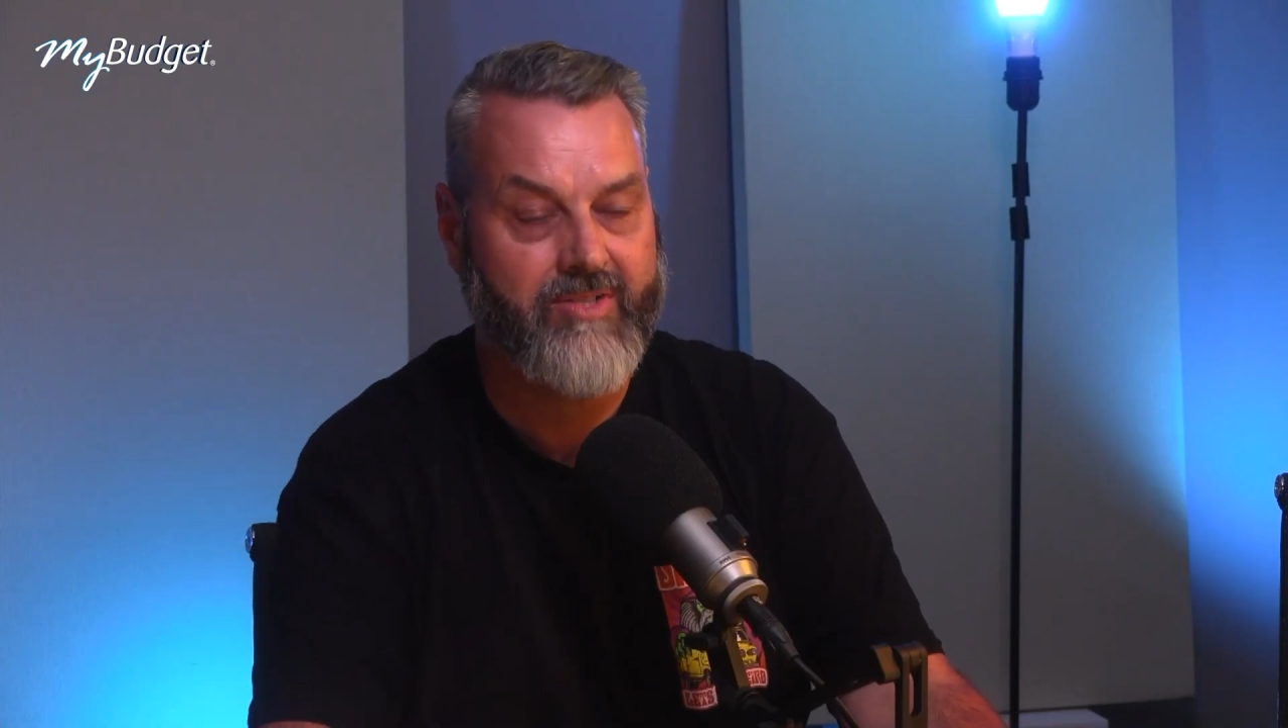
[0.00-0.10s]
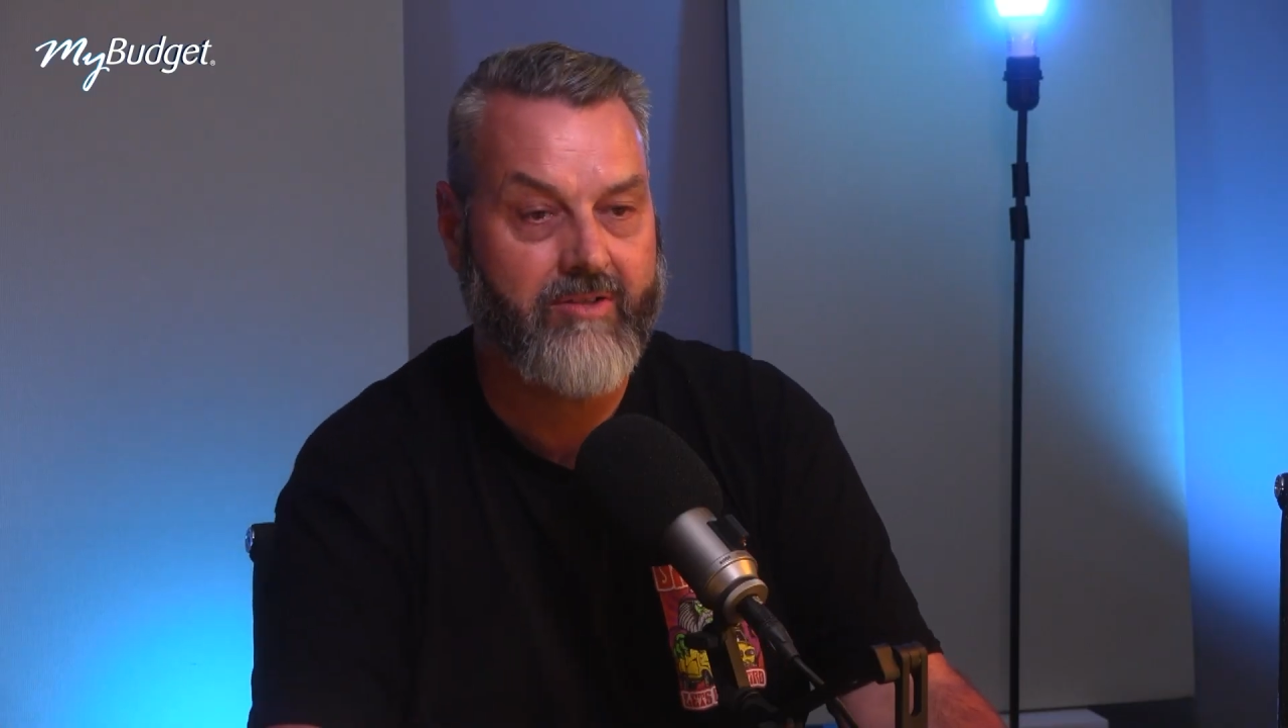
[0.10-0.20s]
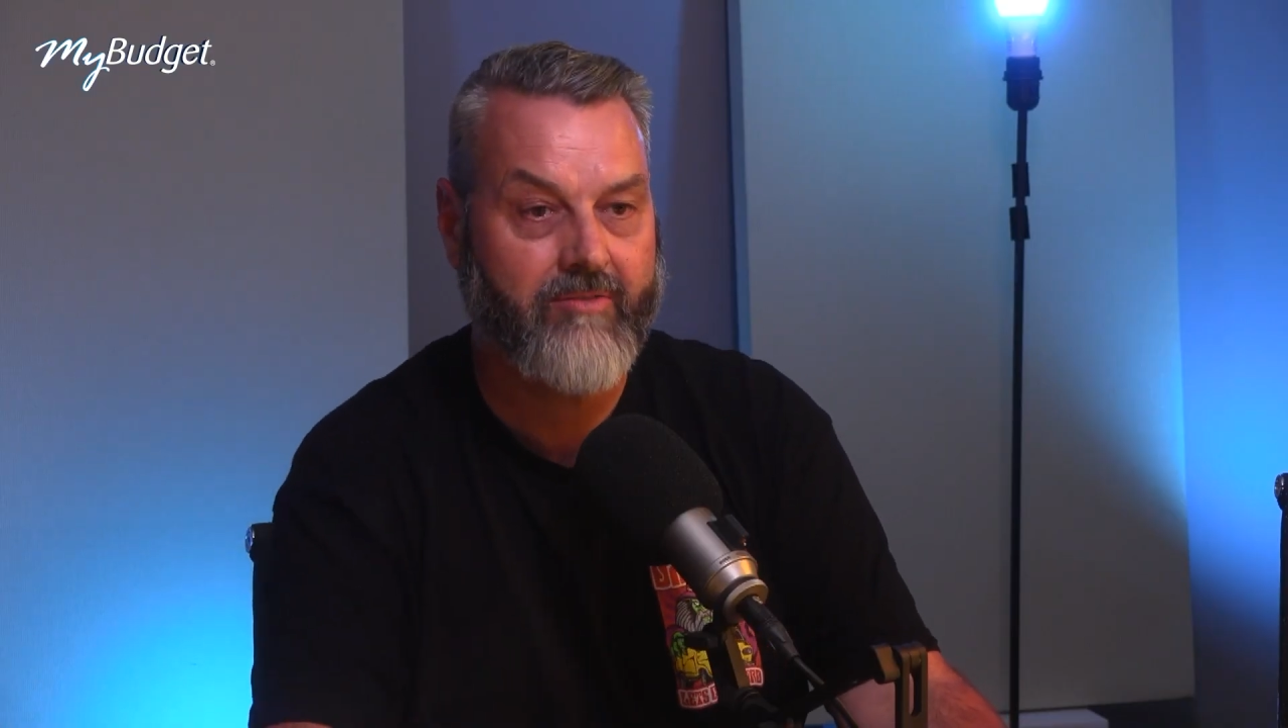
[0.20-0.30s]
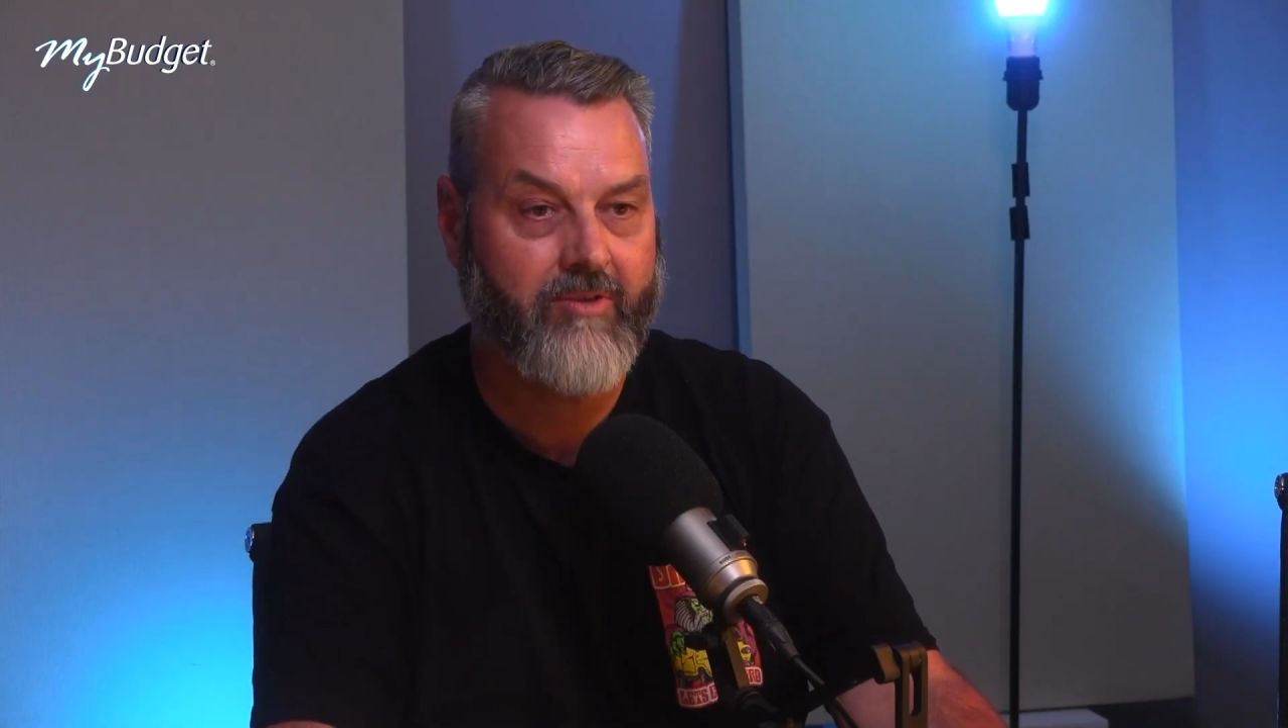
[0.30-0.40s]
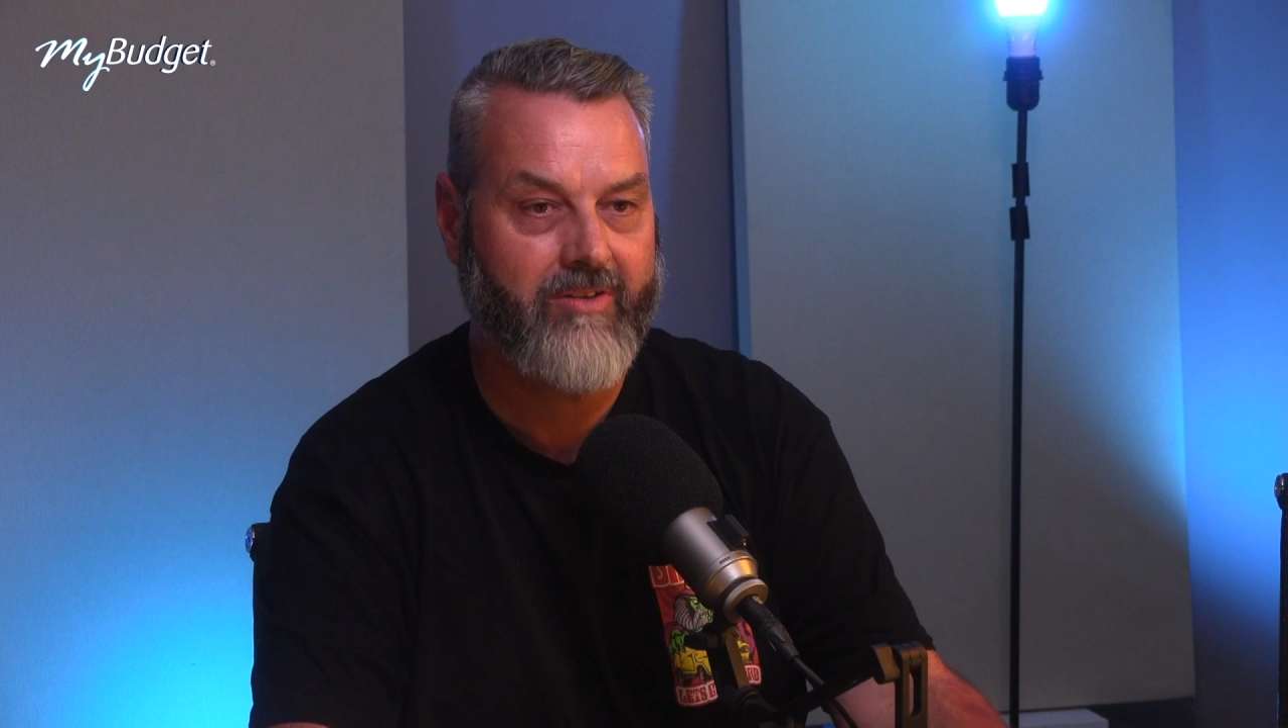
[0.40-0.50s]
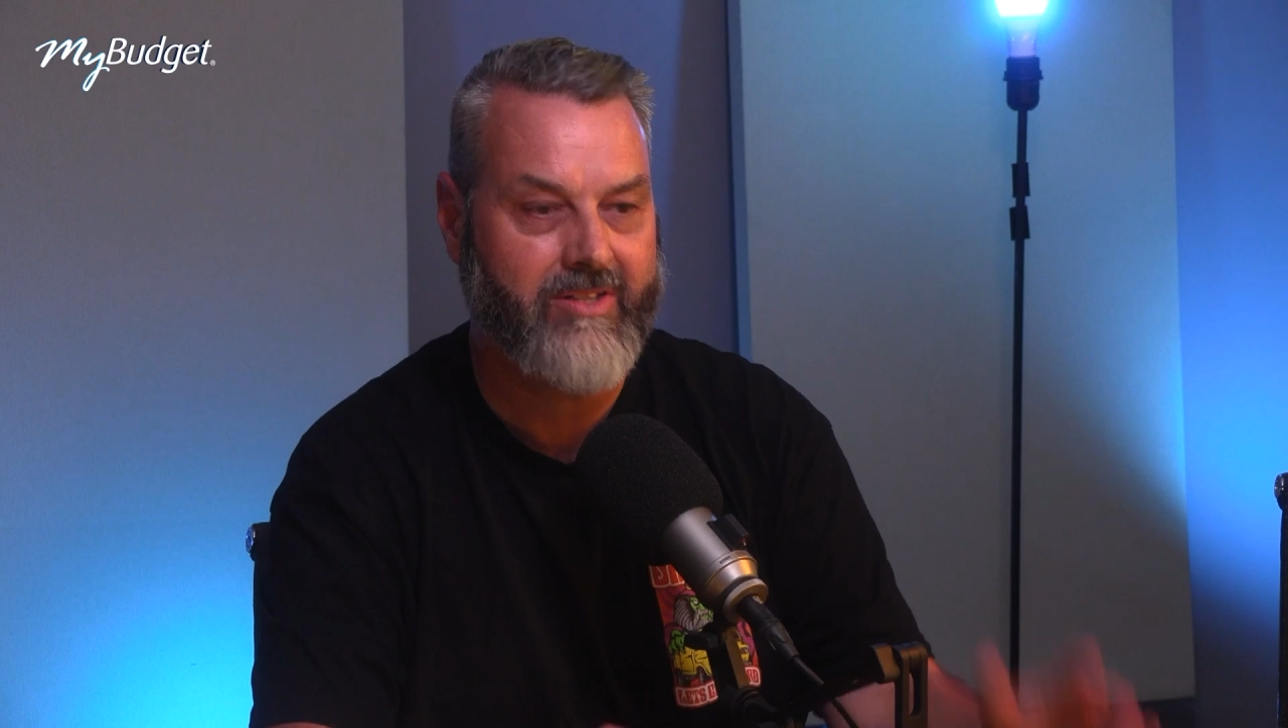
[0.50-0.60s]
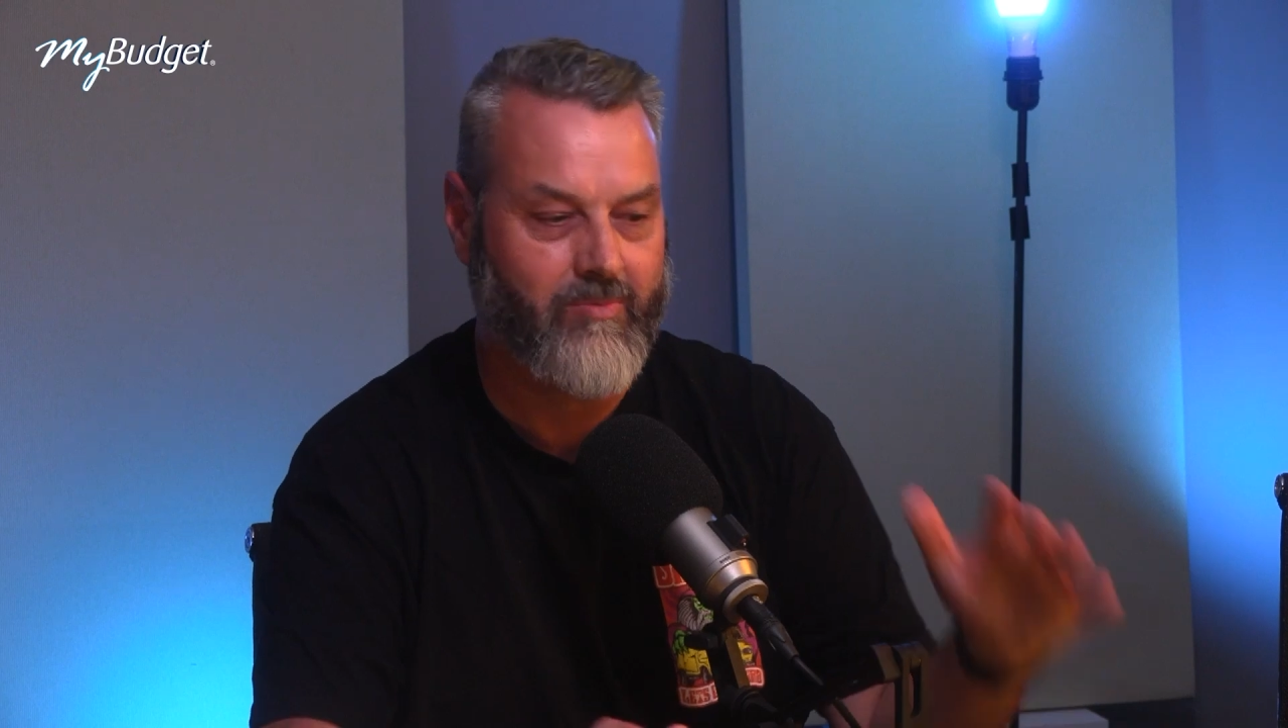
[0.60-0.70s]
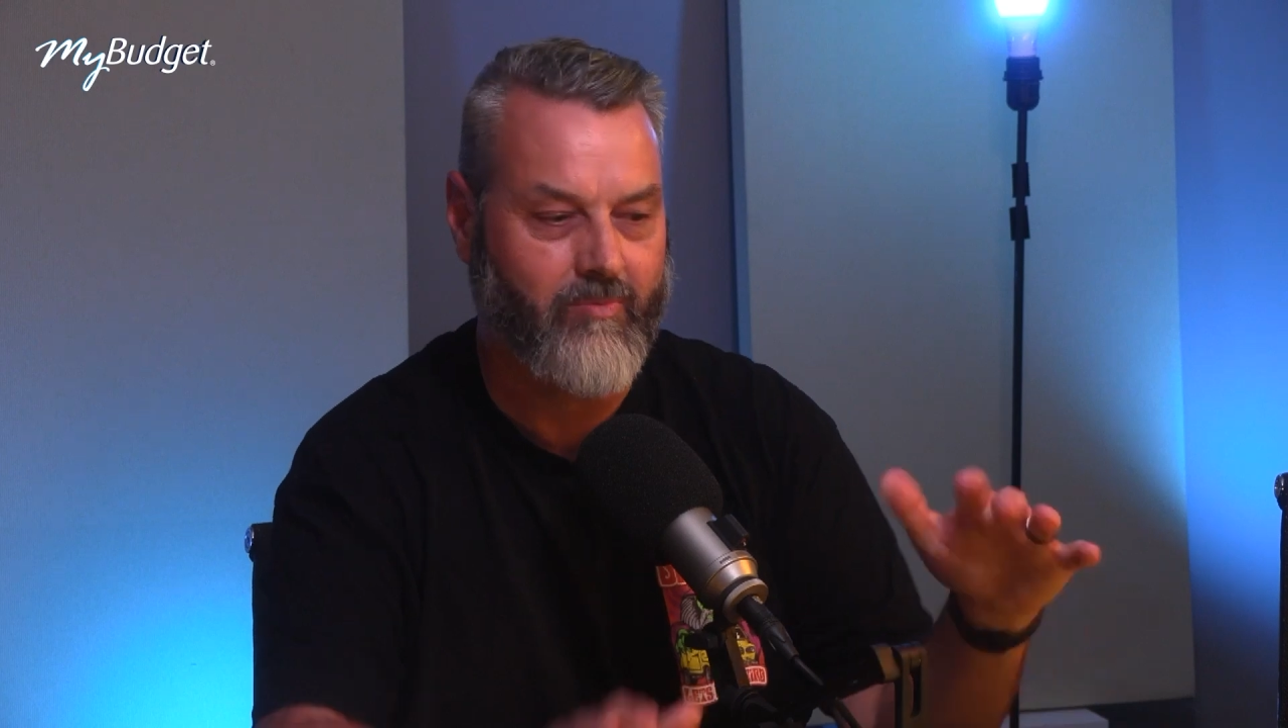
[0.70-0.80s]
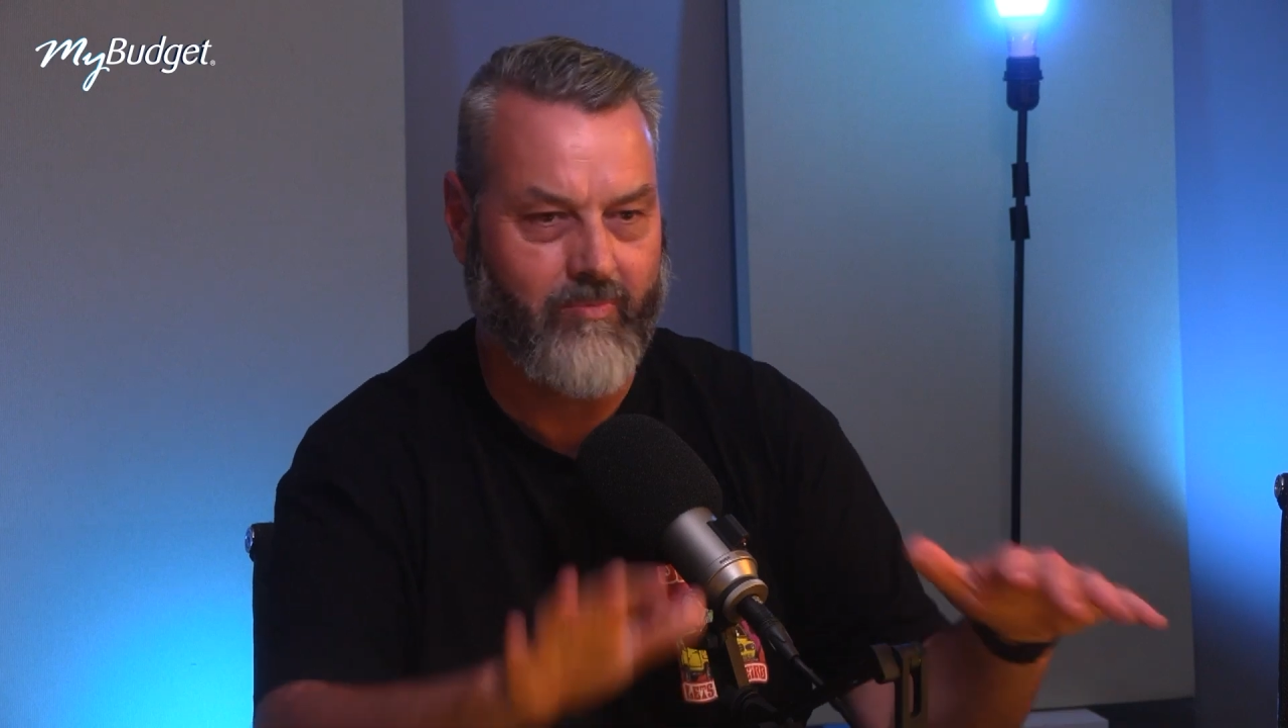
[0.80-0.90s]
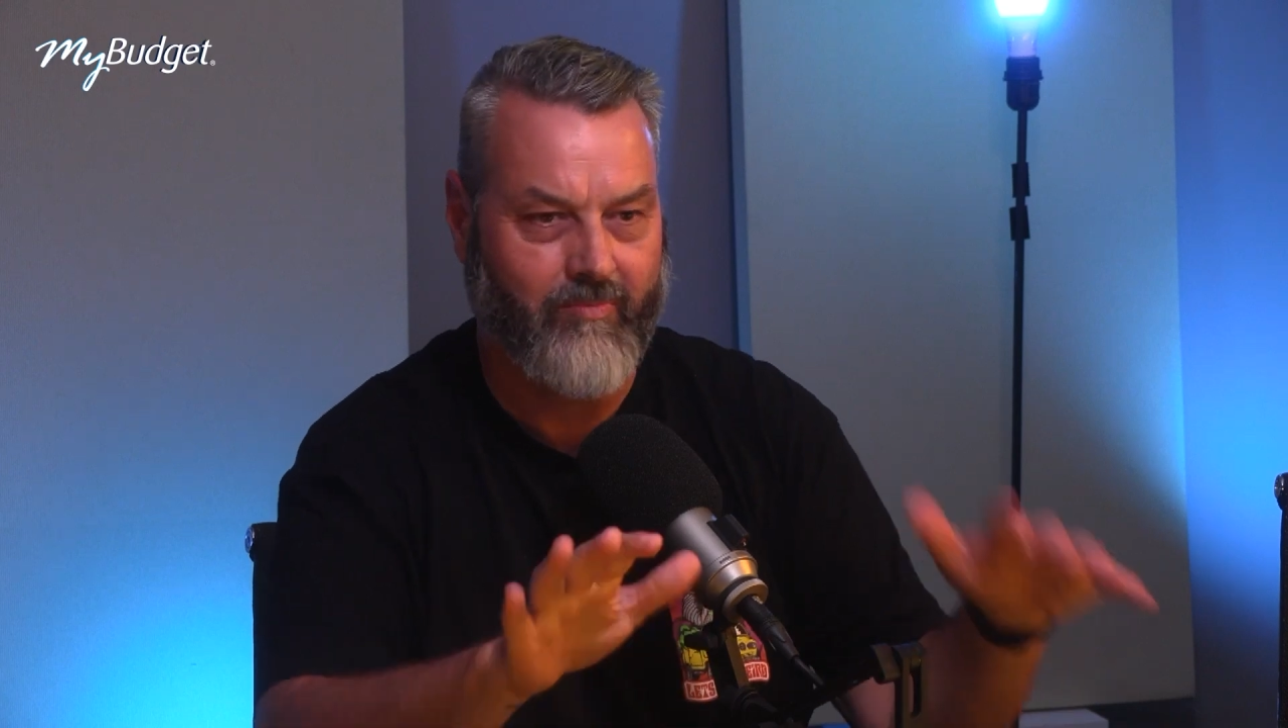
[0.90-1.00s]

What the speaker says: So I've got this